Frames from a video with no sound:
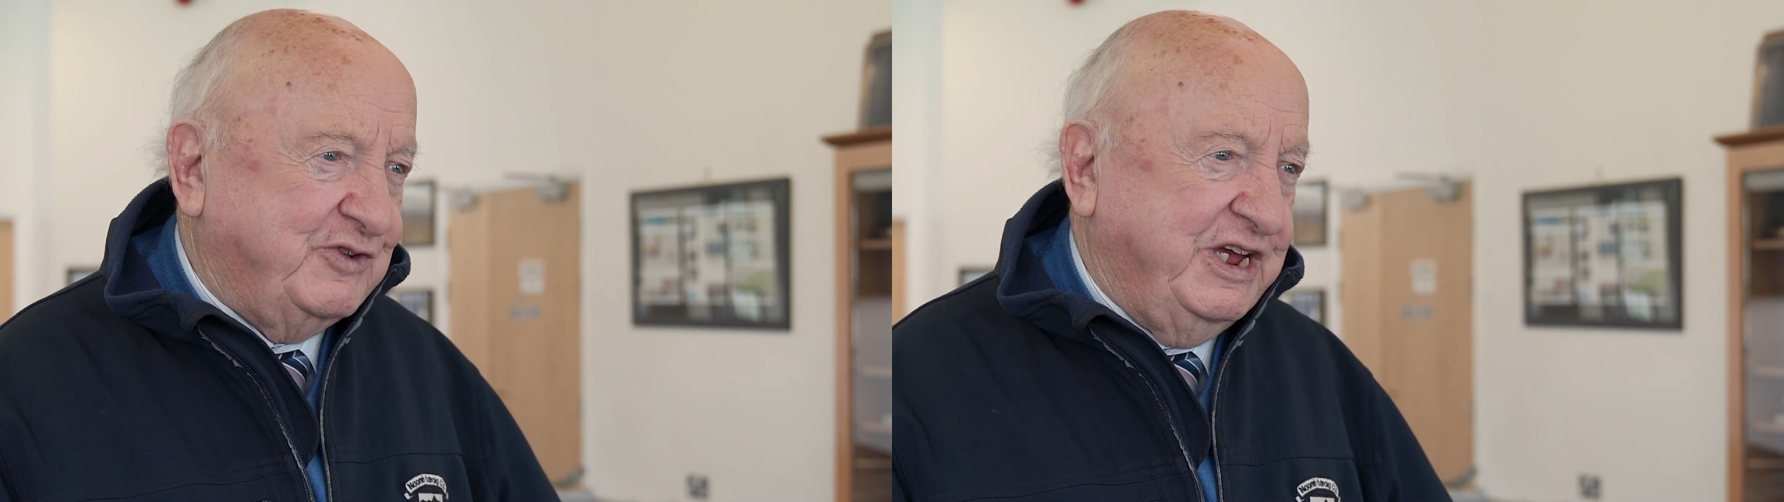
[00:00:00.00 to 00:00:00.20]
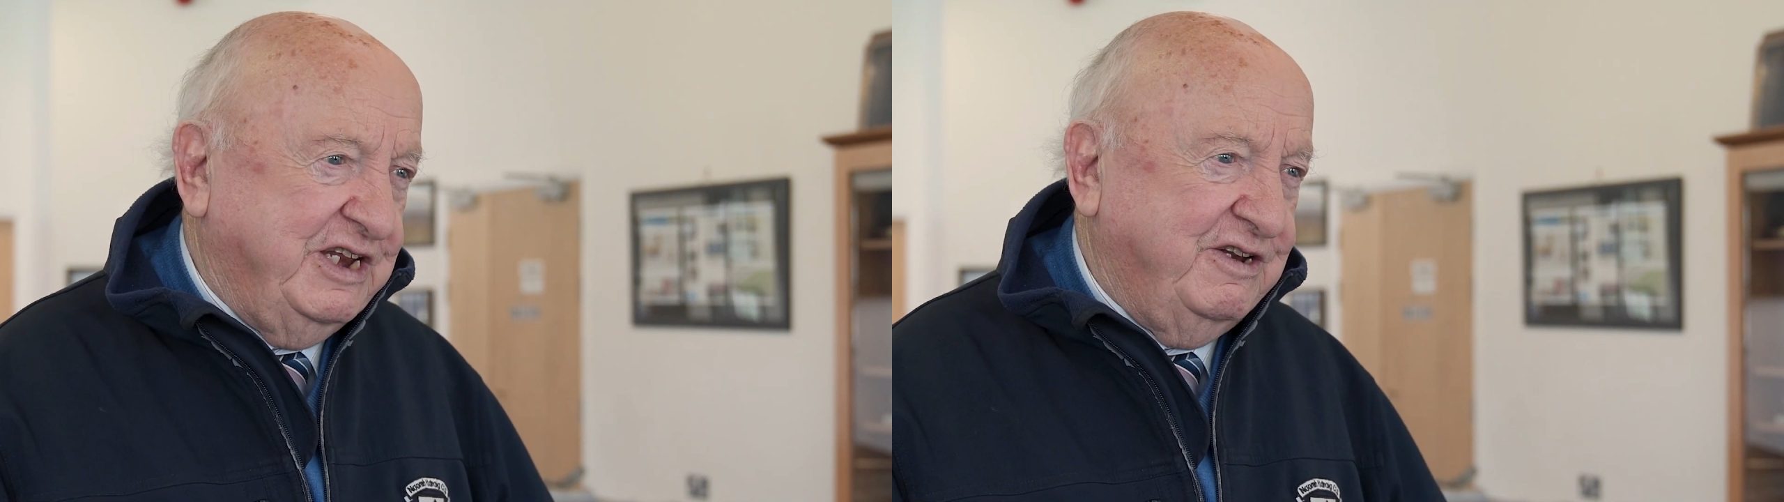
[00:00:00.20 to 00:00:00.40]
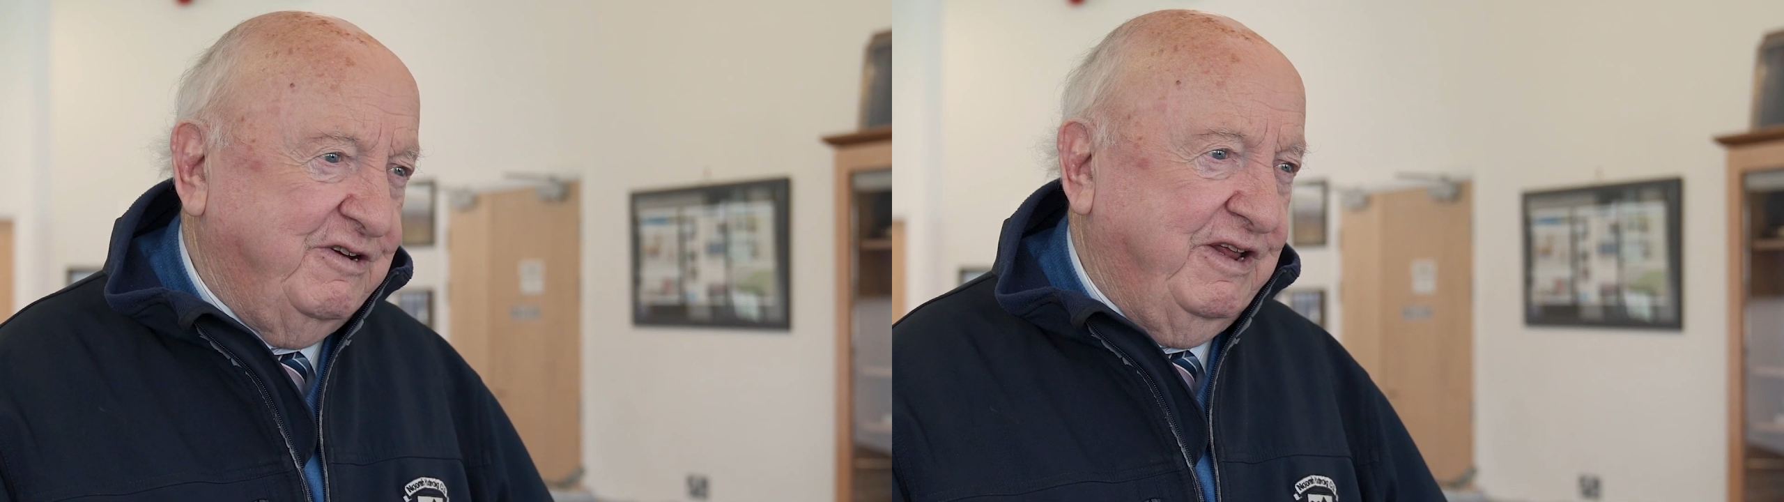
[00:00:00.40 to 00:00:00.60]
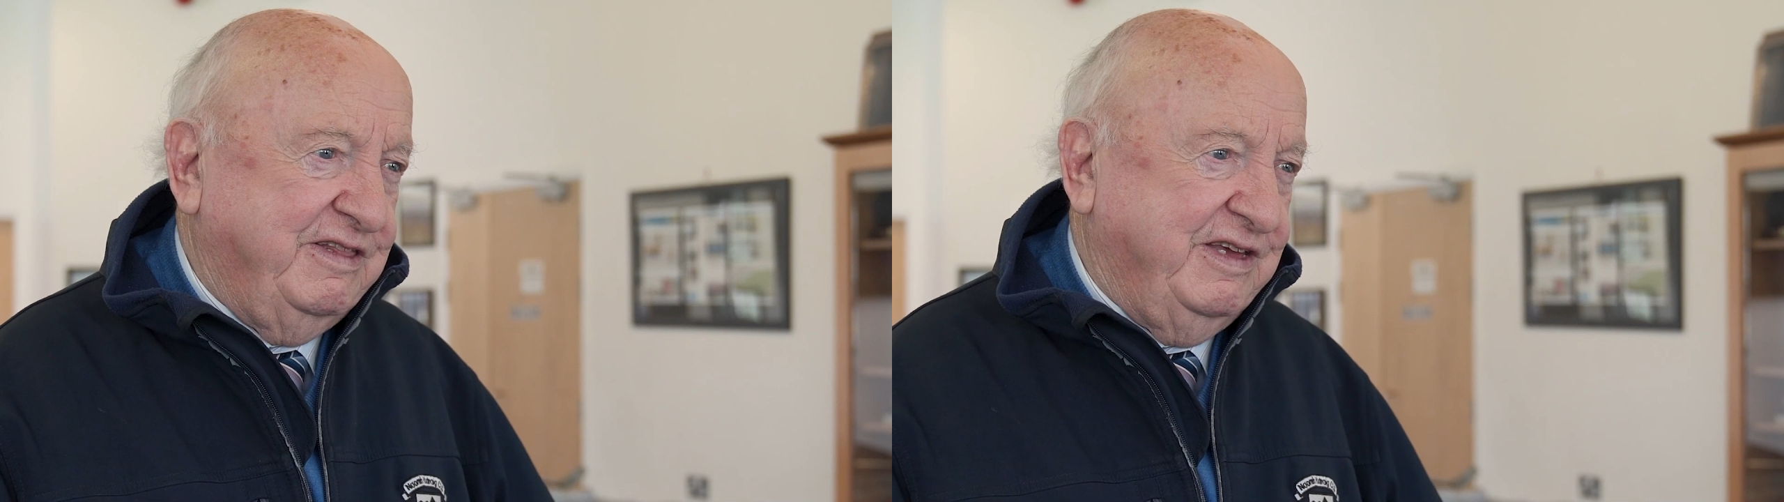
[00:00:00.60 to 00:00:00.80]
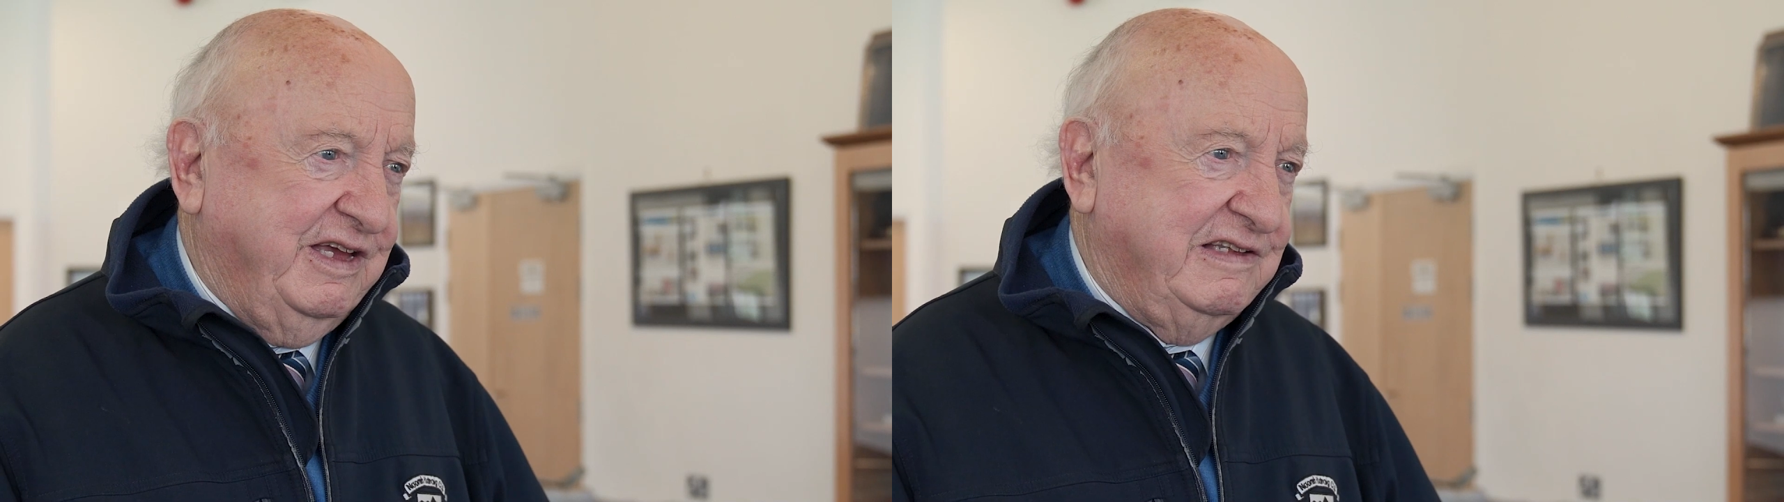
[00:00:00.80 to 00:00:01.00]
training or
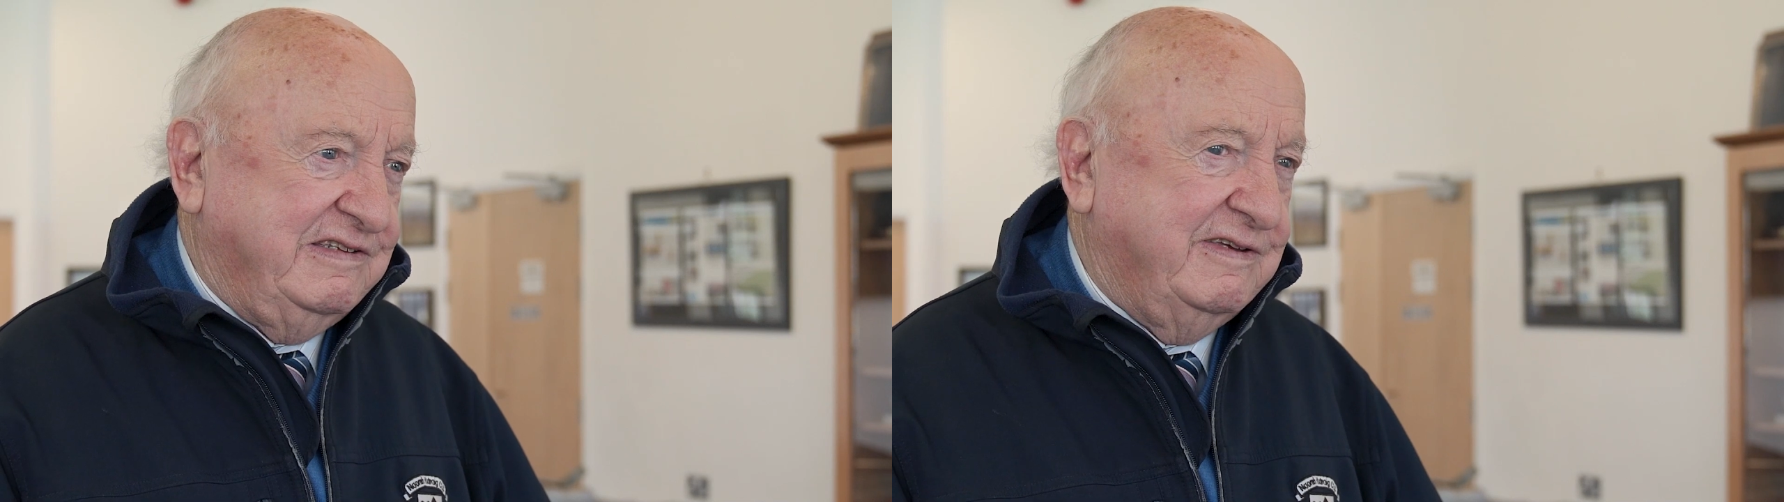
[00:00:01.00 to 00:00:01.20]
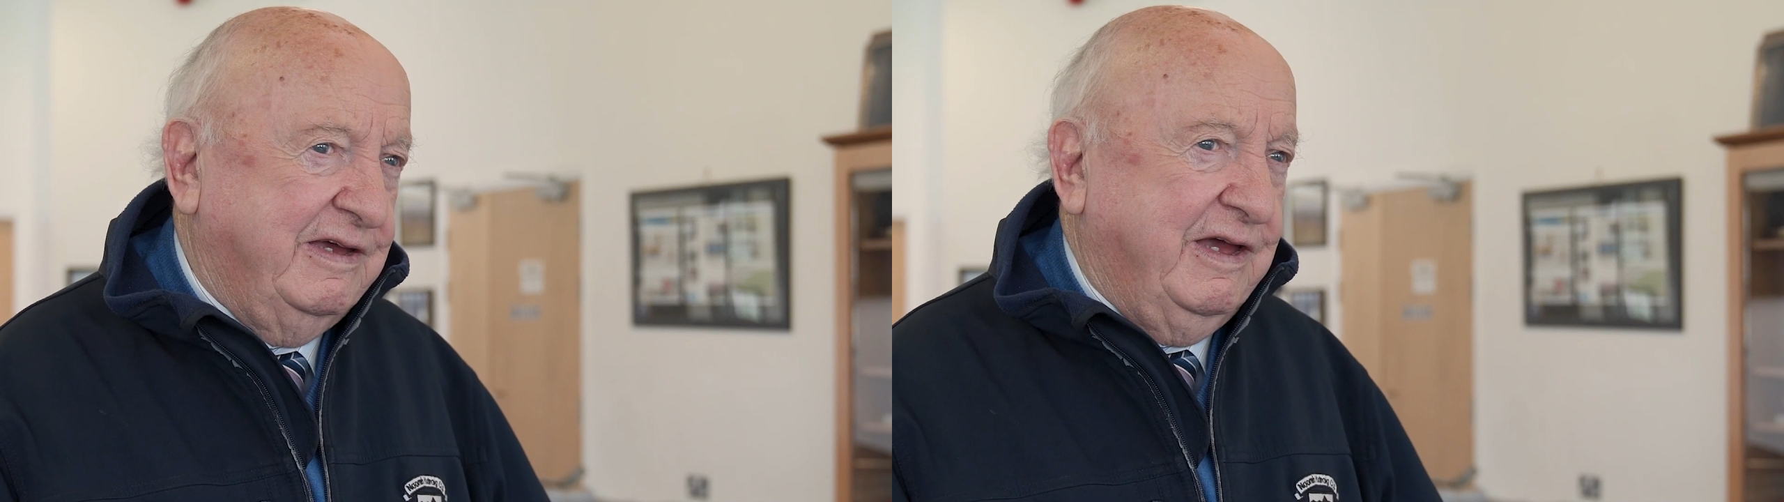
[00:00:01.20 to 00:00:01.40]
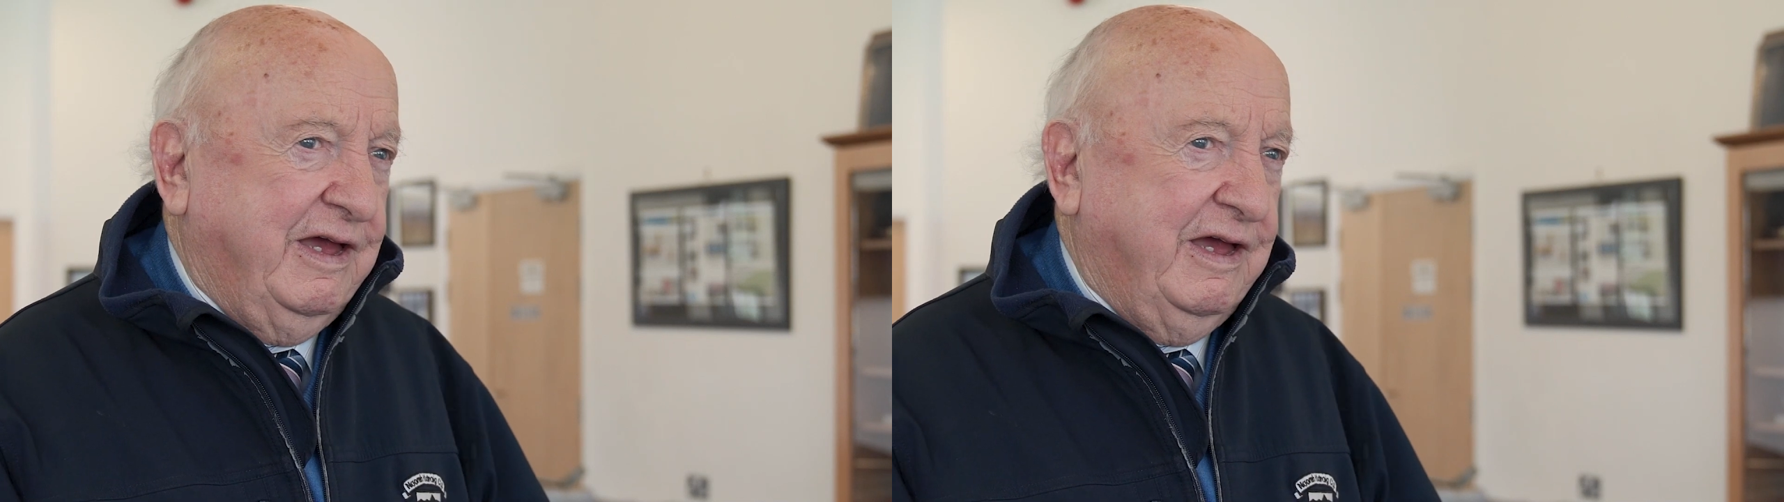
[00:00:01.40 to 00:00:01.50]
anything else.